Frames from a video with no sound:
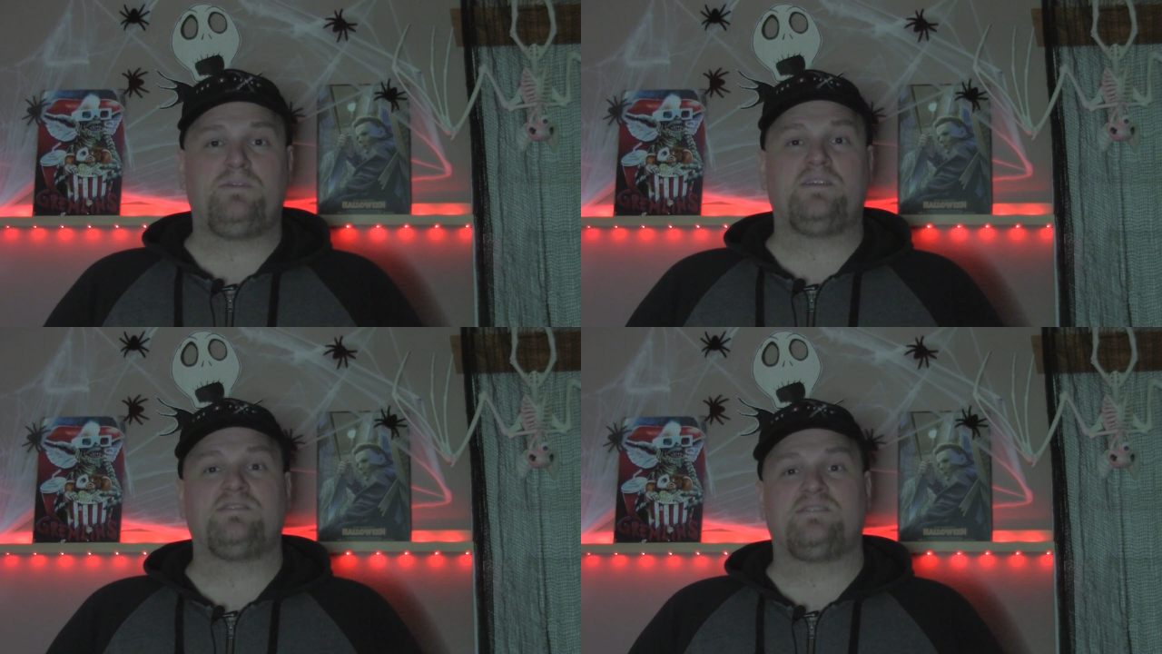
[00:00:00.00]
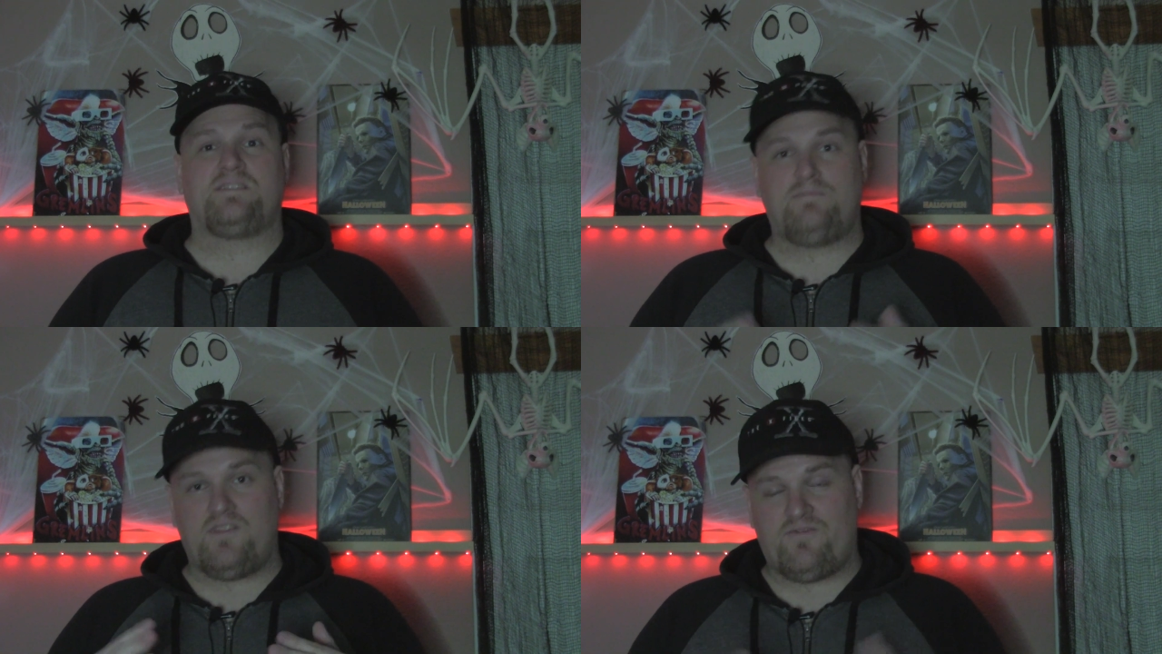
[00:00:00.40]
because it's
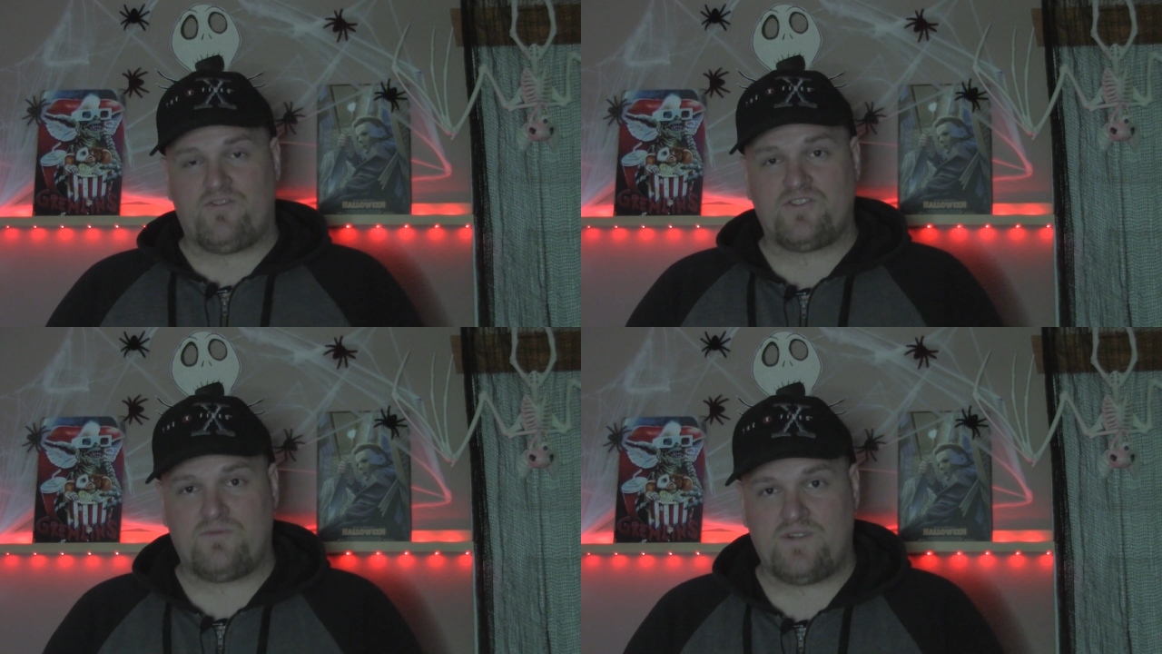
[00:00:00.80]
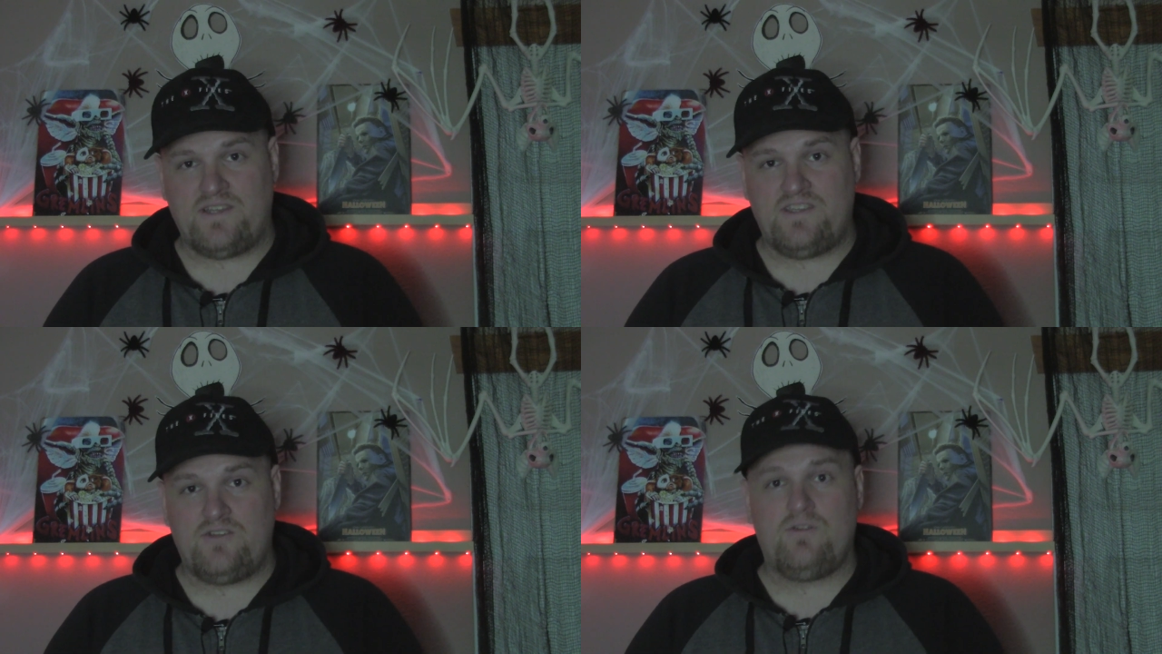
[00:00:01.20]
going to be the first one I
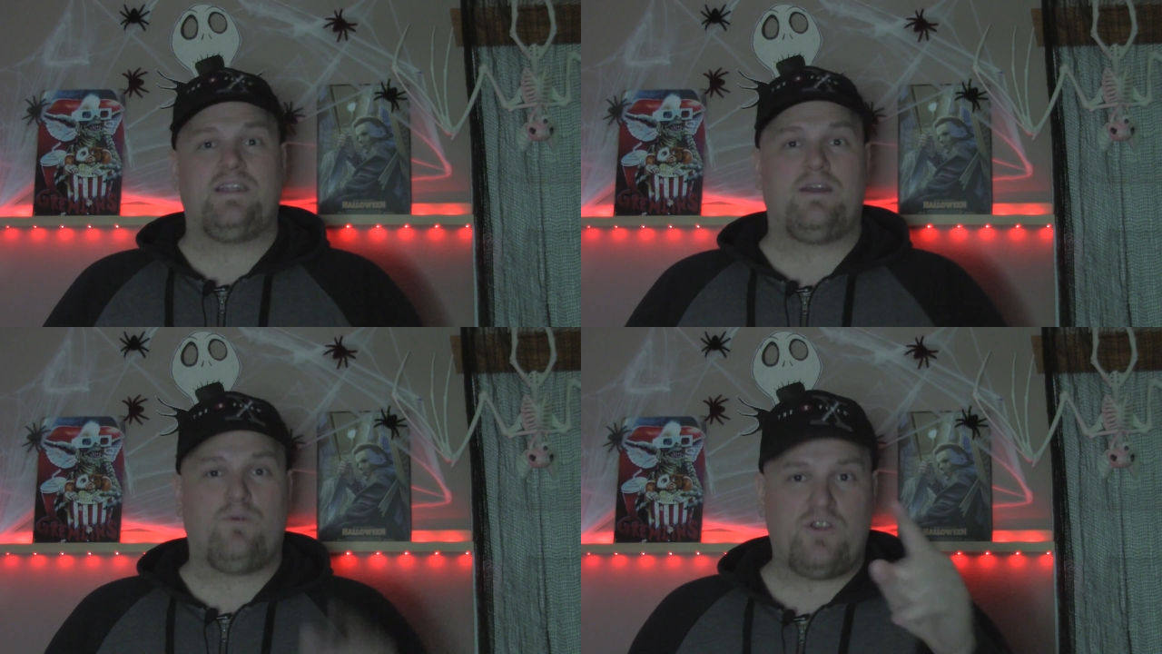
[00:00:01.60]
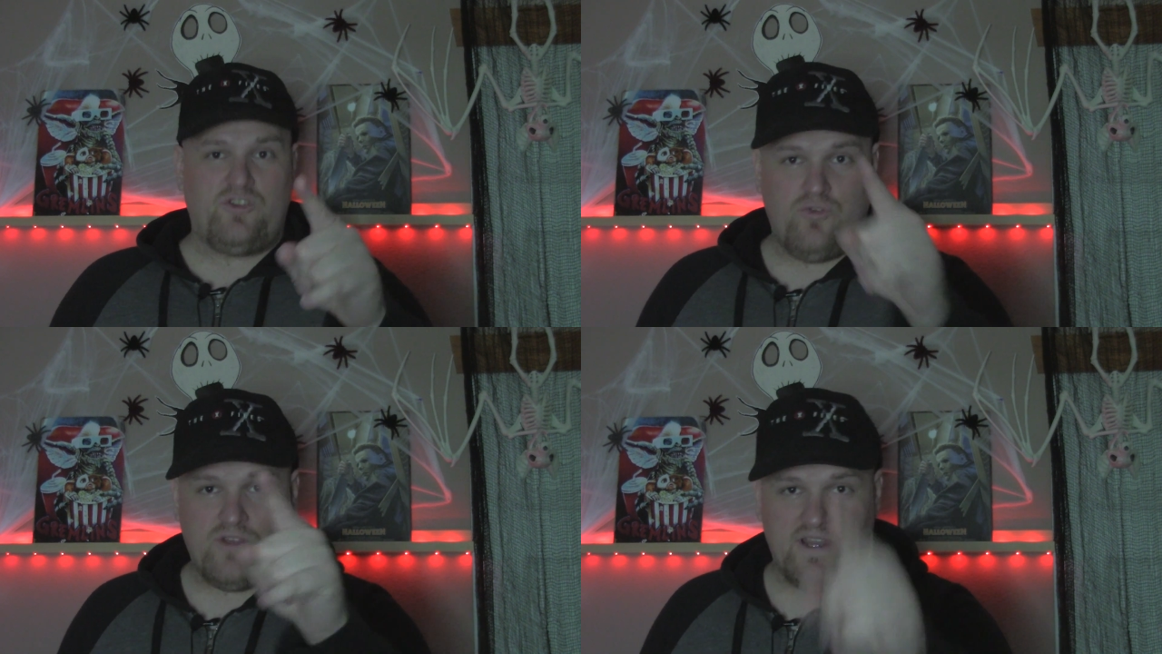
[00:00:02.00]
do, and I want
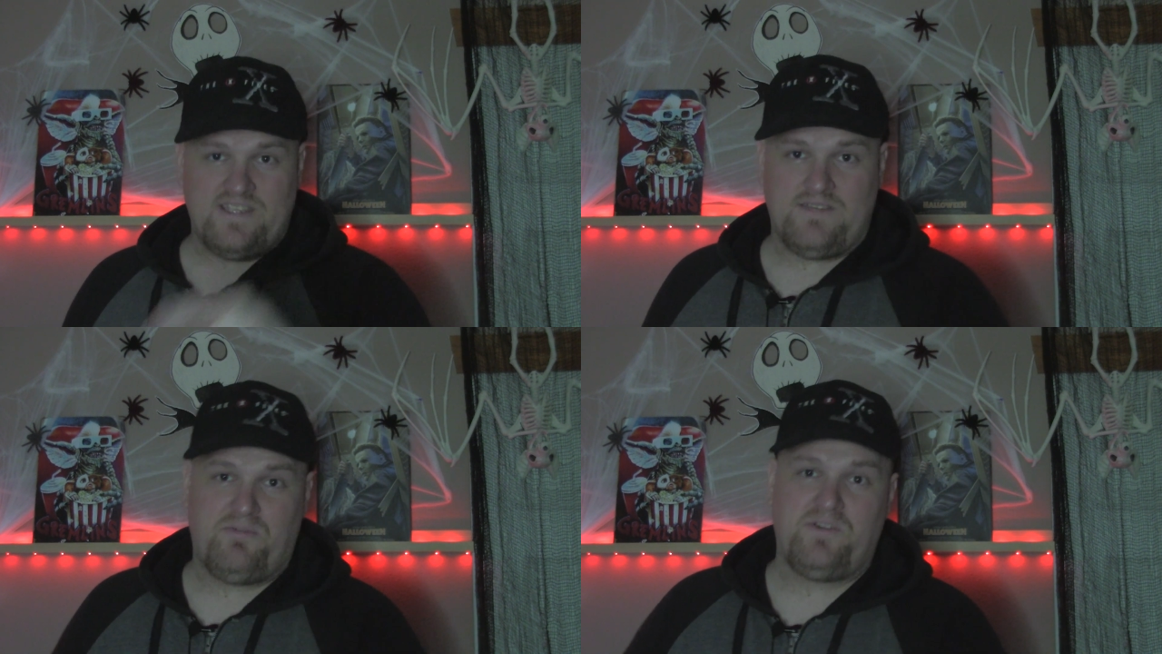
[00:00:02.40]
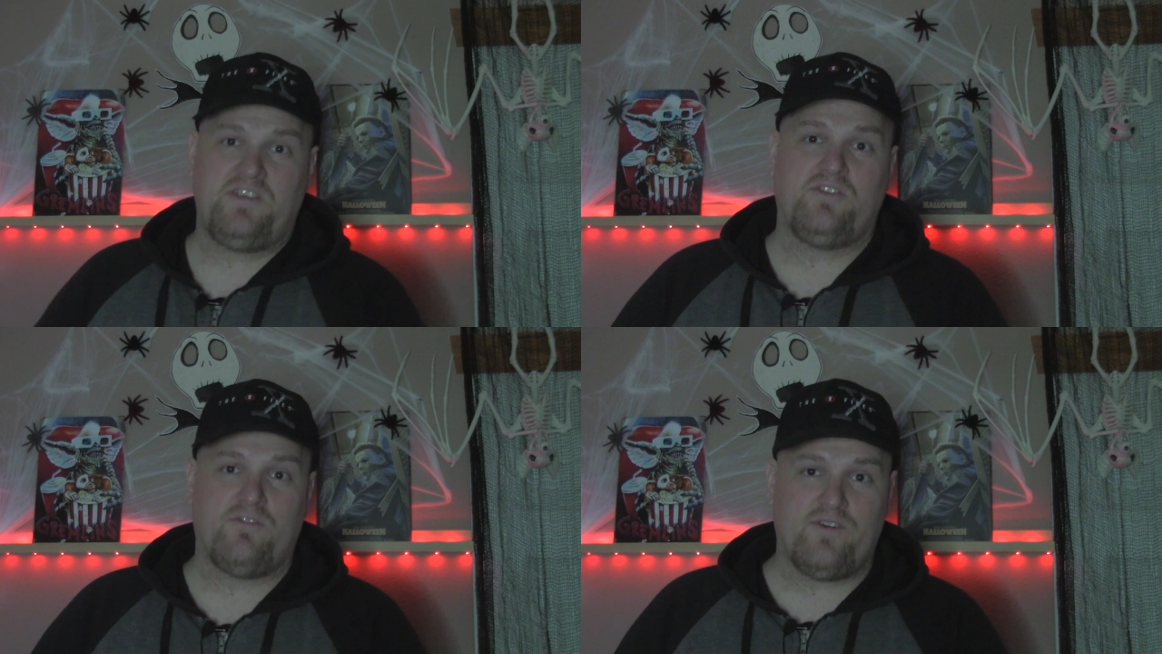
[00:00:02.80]
you guys to put
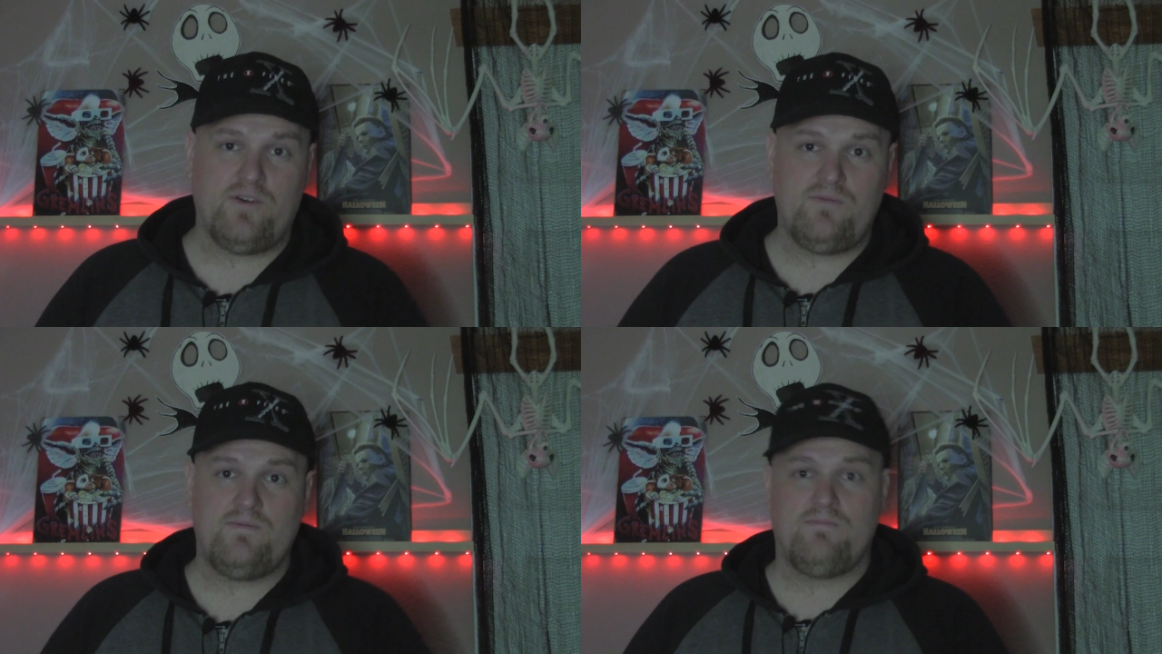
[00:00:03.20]
in your vote.